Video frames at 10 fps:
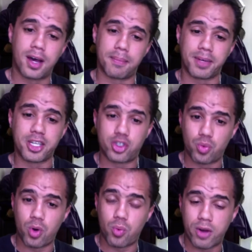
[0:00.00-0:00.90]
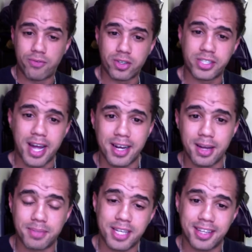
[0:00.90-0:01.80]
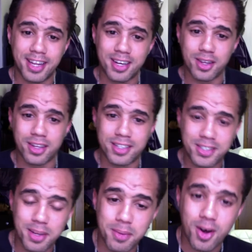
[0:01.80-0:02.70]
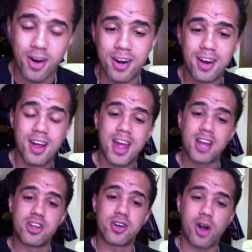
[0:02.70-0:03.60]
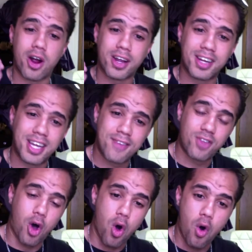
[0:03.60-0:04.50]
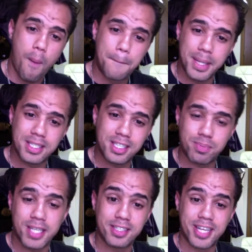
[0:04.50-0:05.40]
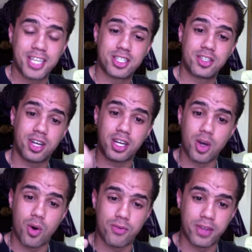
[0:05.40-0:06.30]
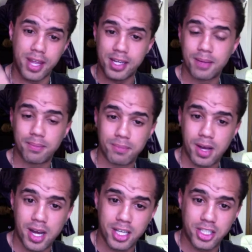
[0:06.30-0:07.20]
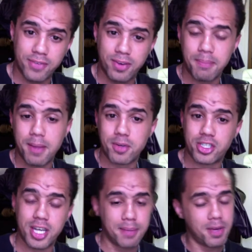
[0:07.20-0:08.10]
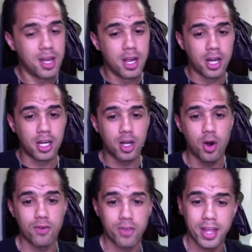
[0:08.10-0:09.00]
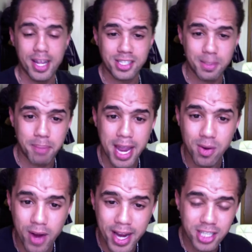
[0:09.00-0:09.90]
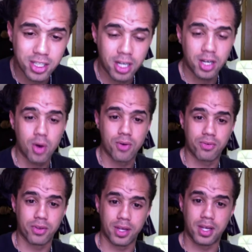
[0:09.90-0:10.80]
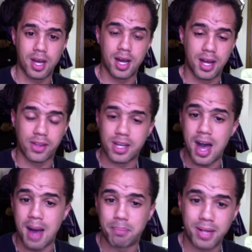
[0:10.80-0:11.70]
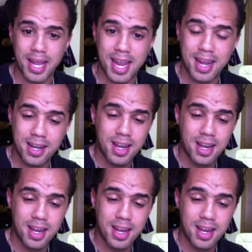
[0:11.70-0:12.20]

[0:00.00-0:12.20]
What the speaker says: because you want one for sign-ups at the end of the seminar. And you are going to give the whole business presentation. You're going to go over the income shifting membership. You're going to go over the instant pay raise. You're going to go over the comp plan,